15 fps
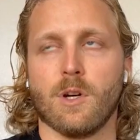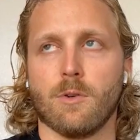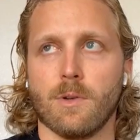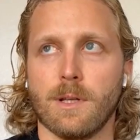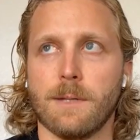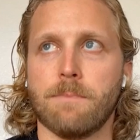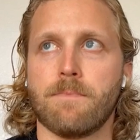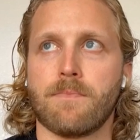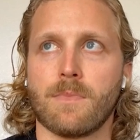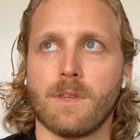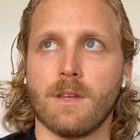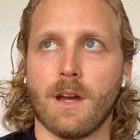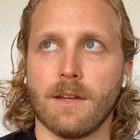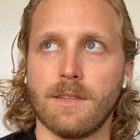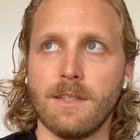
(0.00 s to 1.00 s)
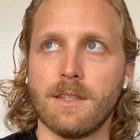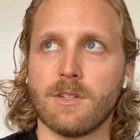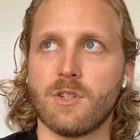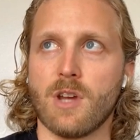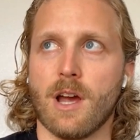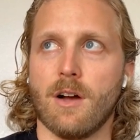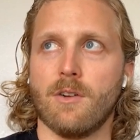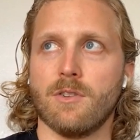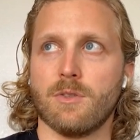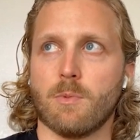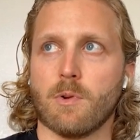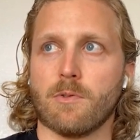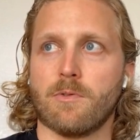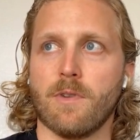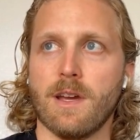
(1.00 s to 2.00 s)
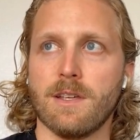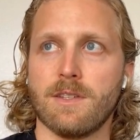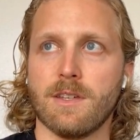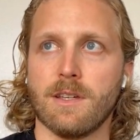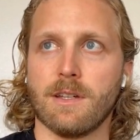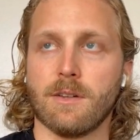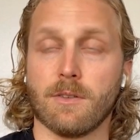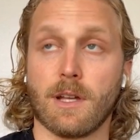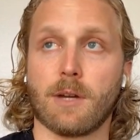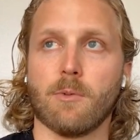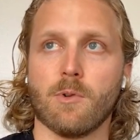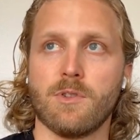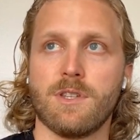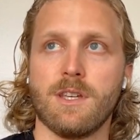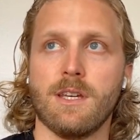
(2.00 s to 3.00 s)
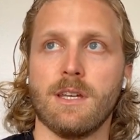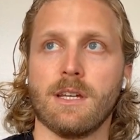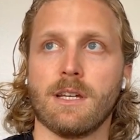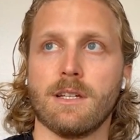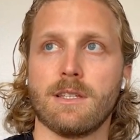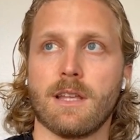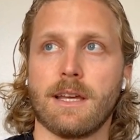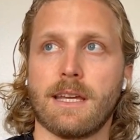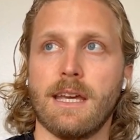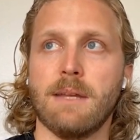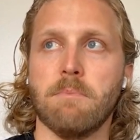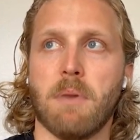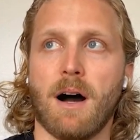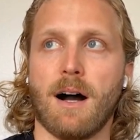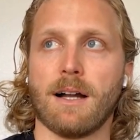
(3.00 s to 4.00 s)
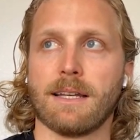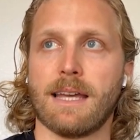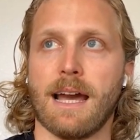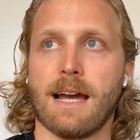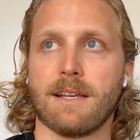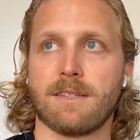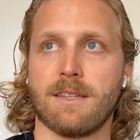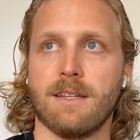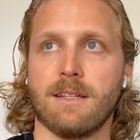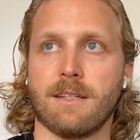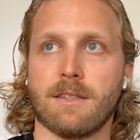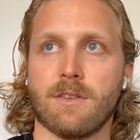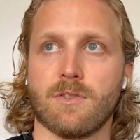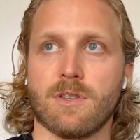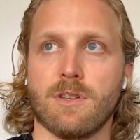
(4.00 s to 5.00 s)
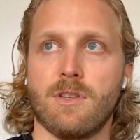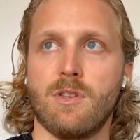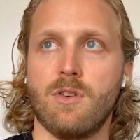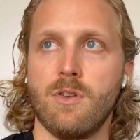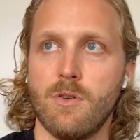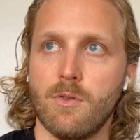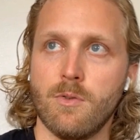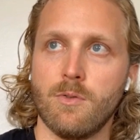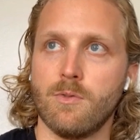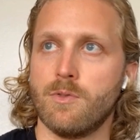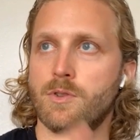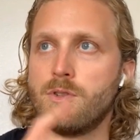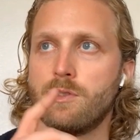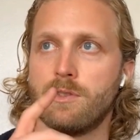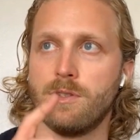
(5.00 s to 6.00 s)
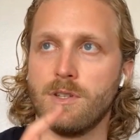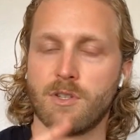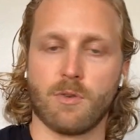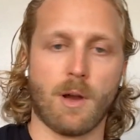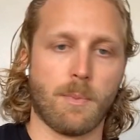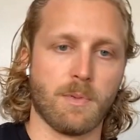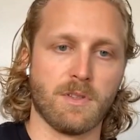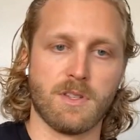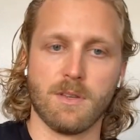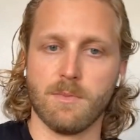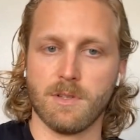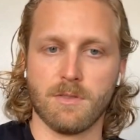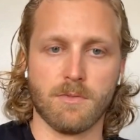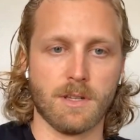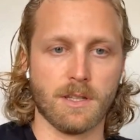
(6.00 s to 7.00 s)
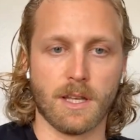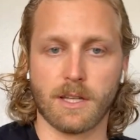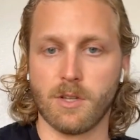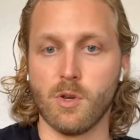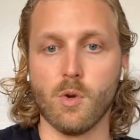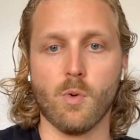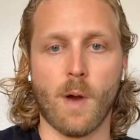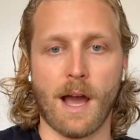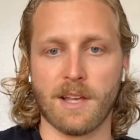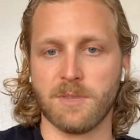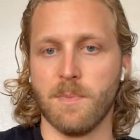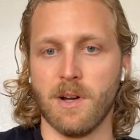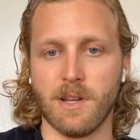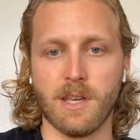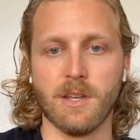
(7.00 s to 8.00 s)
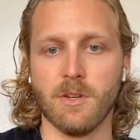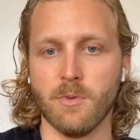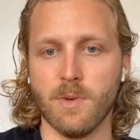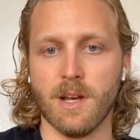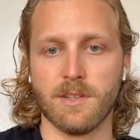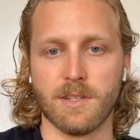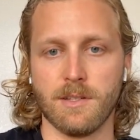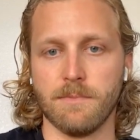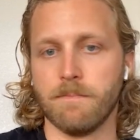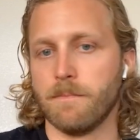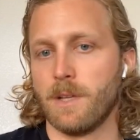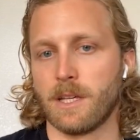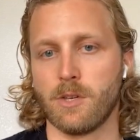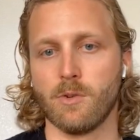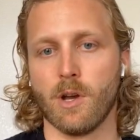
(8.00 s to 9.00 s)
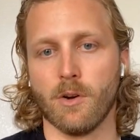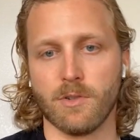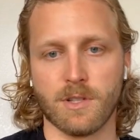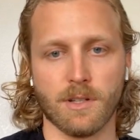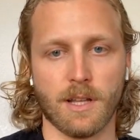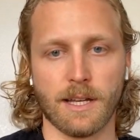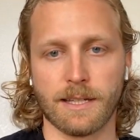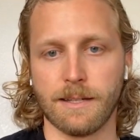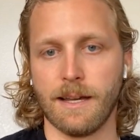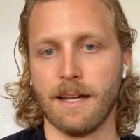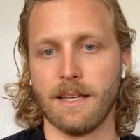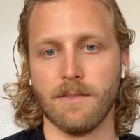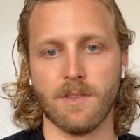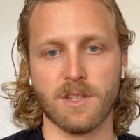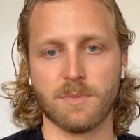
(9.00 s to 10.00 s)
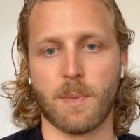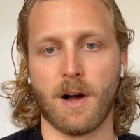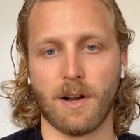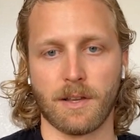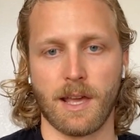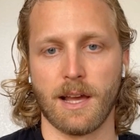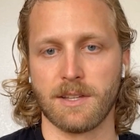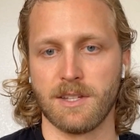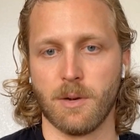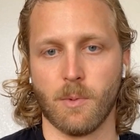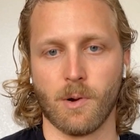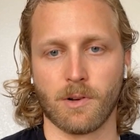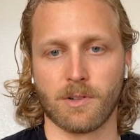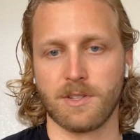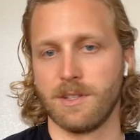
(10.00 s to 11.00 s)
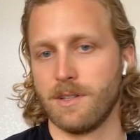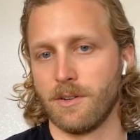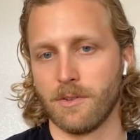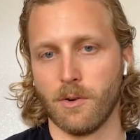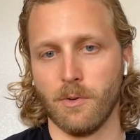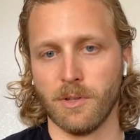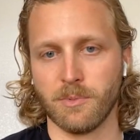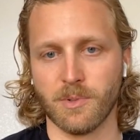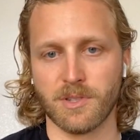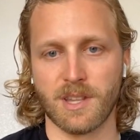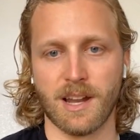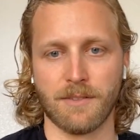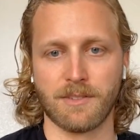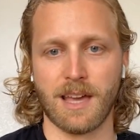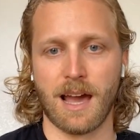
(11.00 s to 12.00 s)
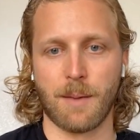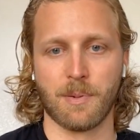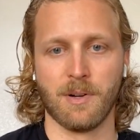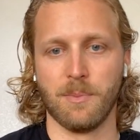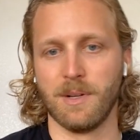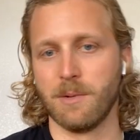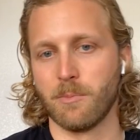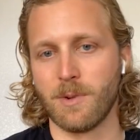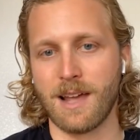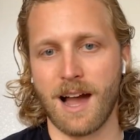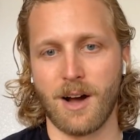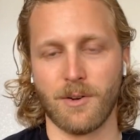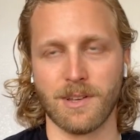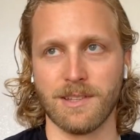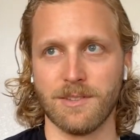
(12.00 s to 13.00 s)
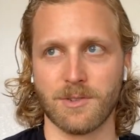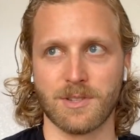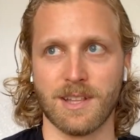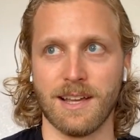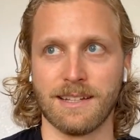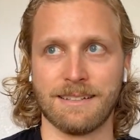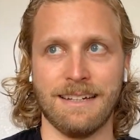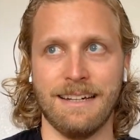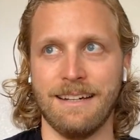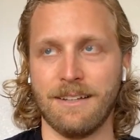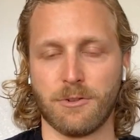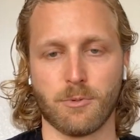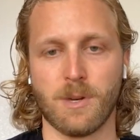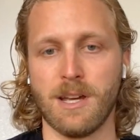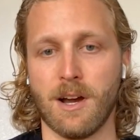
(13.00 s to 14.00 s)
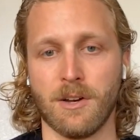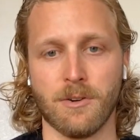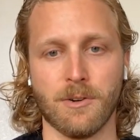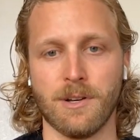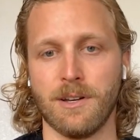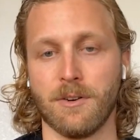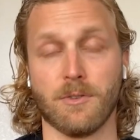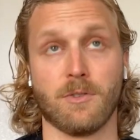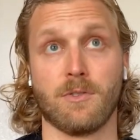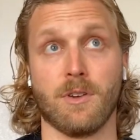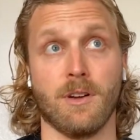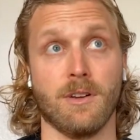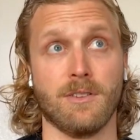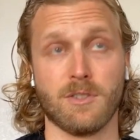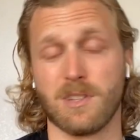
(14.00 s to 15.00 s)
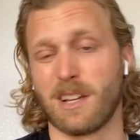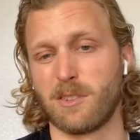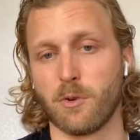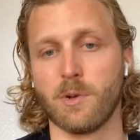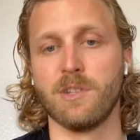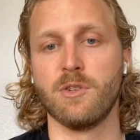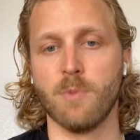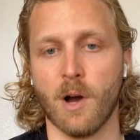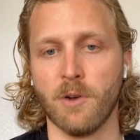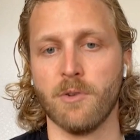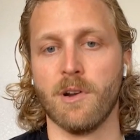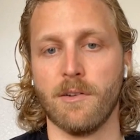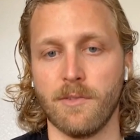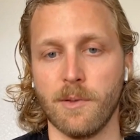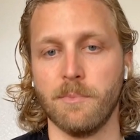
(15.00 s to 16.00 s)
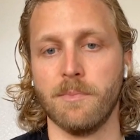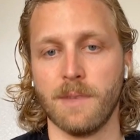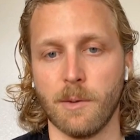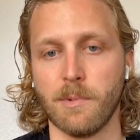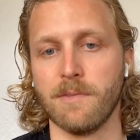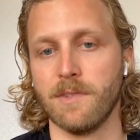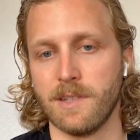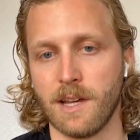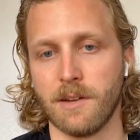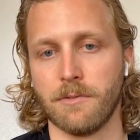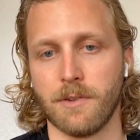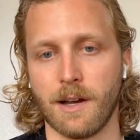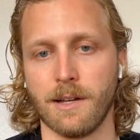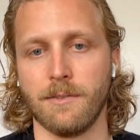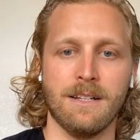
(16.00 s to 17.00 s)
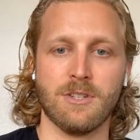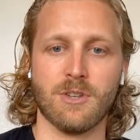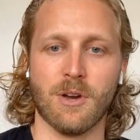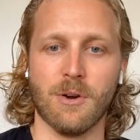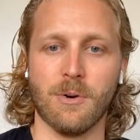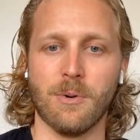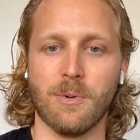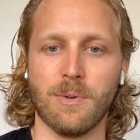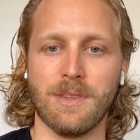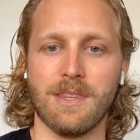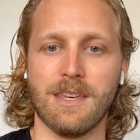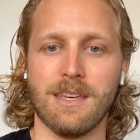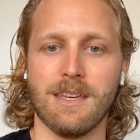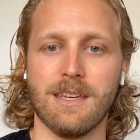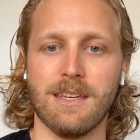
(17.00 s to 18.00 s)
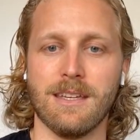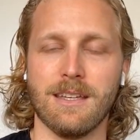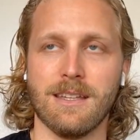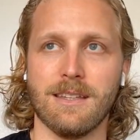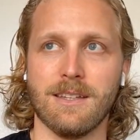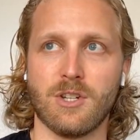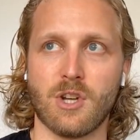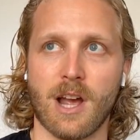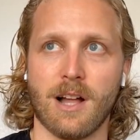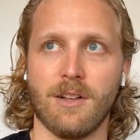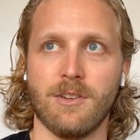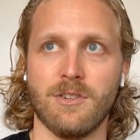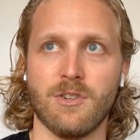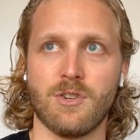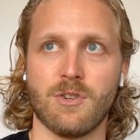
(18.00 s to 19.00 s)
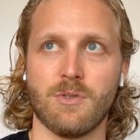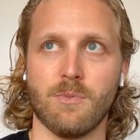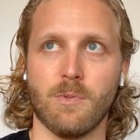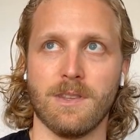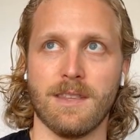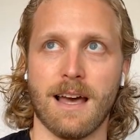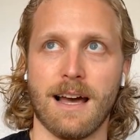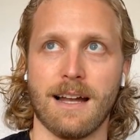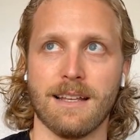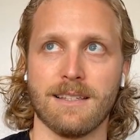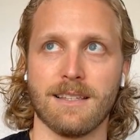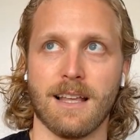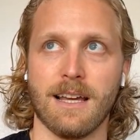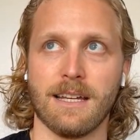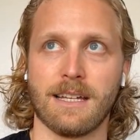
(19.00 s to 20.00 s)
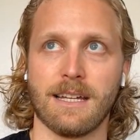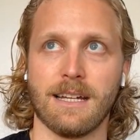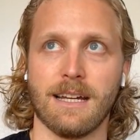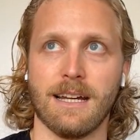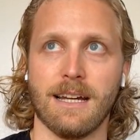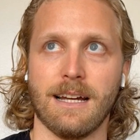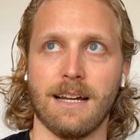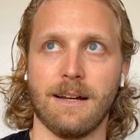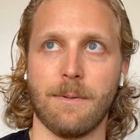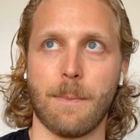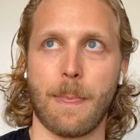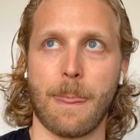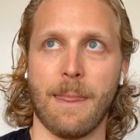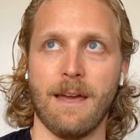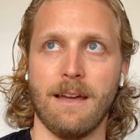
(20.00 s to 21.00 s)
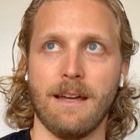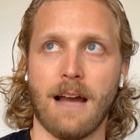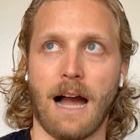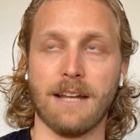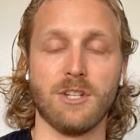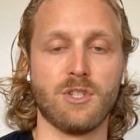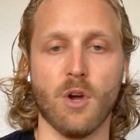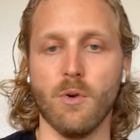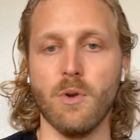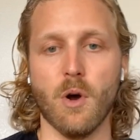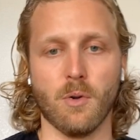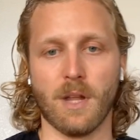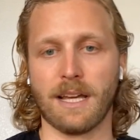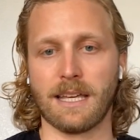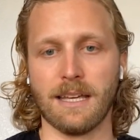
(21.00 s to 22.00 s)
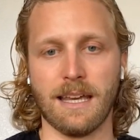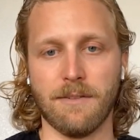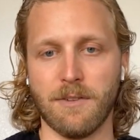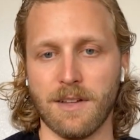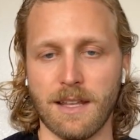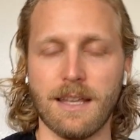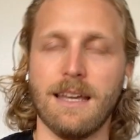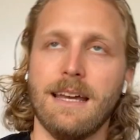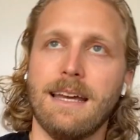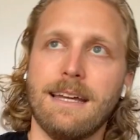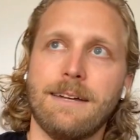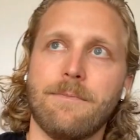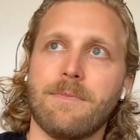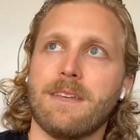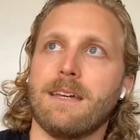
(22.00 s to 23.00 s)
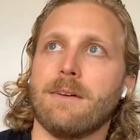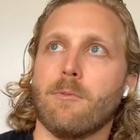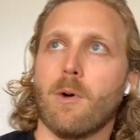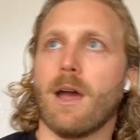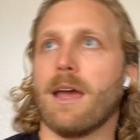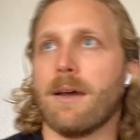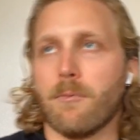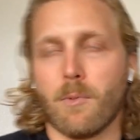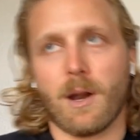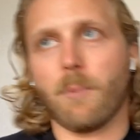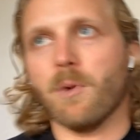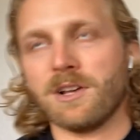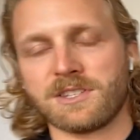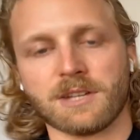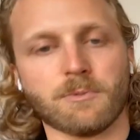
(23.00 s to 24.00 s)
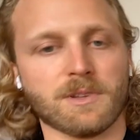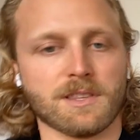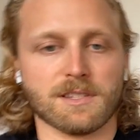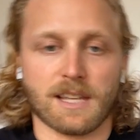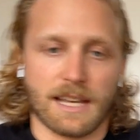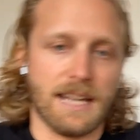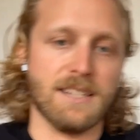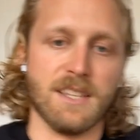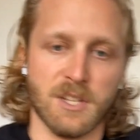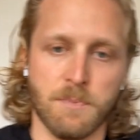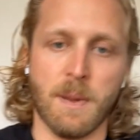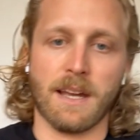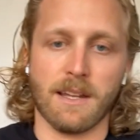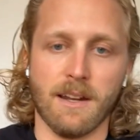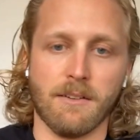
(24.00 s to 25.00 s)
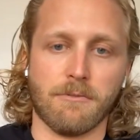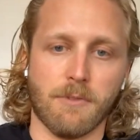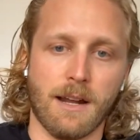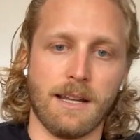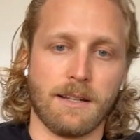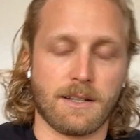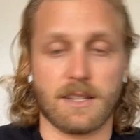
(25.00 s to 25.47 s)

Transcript: Totally. I think the challenge we're facing or like we're seeing is like in podcasting, there's a huge discrepancy between like who has money and who doesn't. Like you go to like any of these podcast networks and they're the only ones that have capital. But in reality, there's like 300 or there's like 3,200 of them that we've identified. So the challenge with that is like, I just don't know like if it, what I'm wrestling with is like, is this big enough, right?